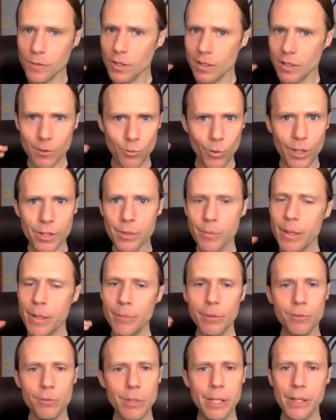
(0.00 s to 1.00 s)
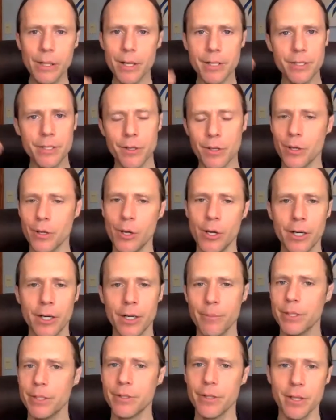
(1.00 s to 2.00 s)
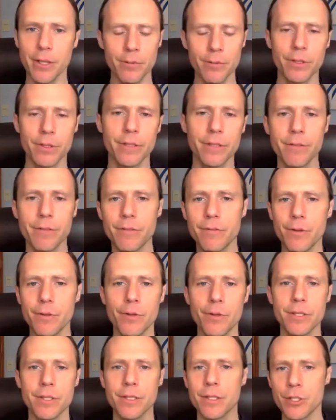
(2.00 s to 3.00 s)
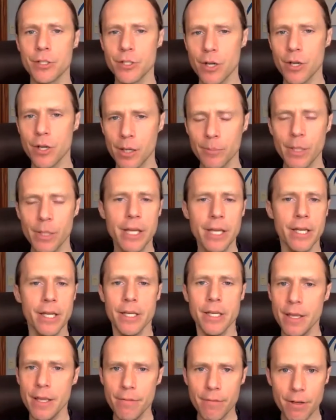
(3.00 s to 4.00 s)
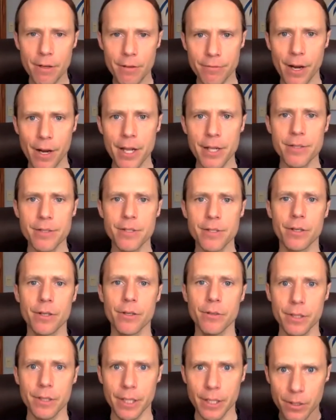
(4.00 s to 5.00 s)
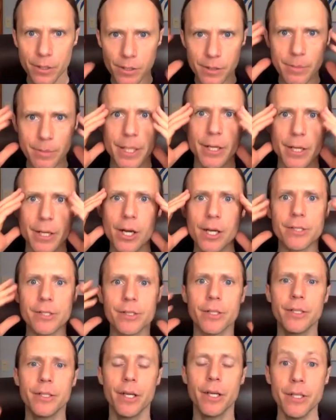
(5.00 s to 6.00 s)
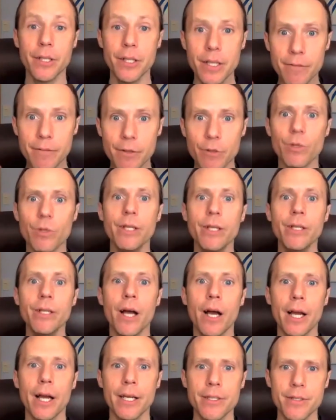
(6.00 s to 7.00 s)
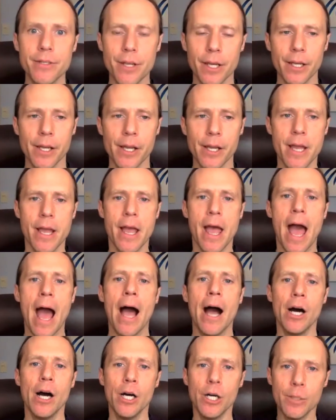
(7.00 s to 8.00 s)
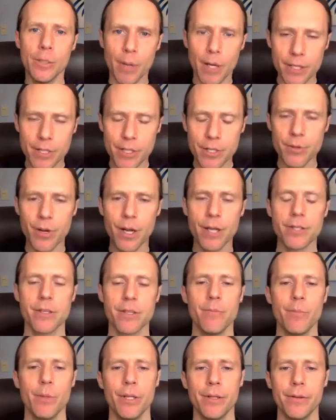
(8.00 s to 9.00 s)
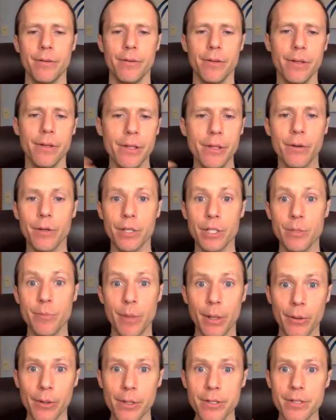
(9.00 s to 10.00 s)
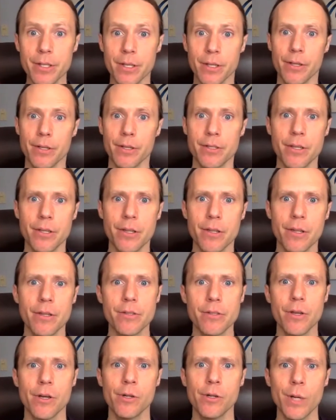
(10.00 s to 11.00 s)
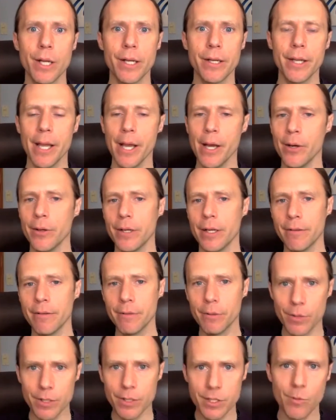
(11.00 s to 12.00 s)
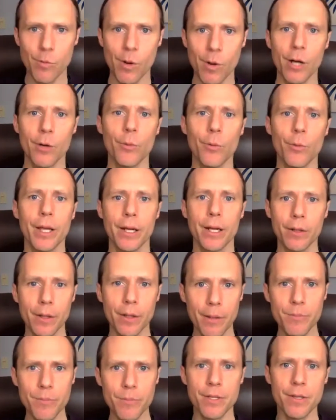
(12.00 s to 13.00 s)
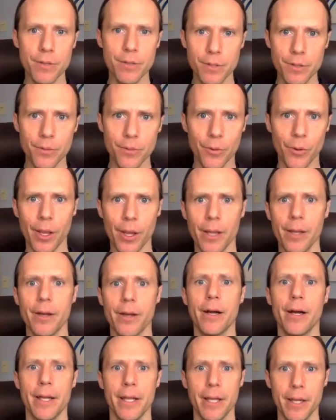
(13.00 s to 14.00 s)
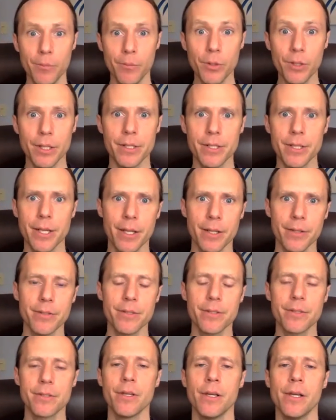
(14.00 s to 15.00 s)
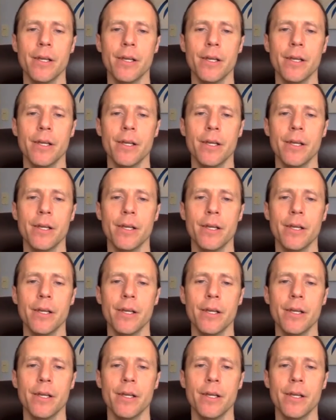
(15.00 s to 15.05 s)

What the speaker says: whether people realize it or not, I've been talking with different folks in the shop, even friends, they're going like, oh my gosh, I didn't even realize like how much stress I've been, experiencing because this all went down. And every once in a while we get a glimpse into, okay, I am really tense.